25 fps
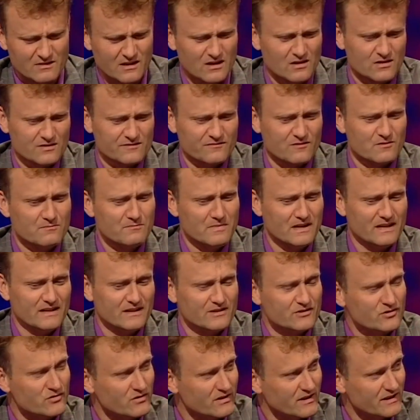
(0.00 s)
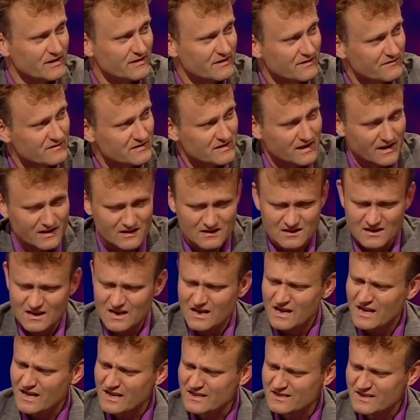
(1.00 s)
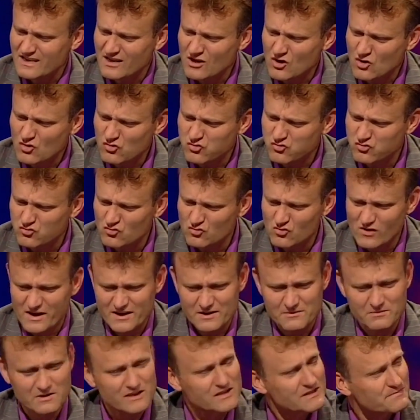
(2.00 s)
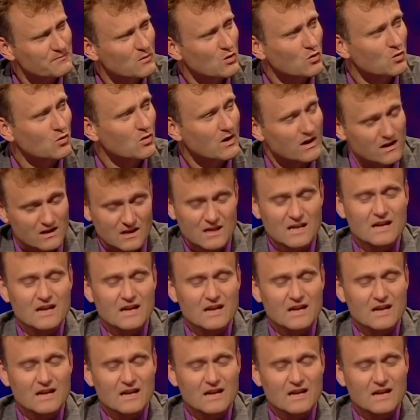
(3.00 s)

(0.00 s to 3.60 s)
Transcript: lasts for a million trillionth of a second. It's incredibly small.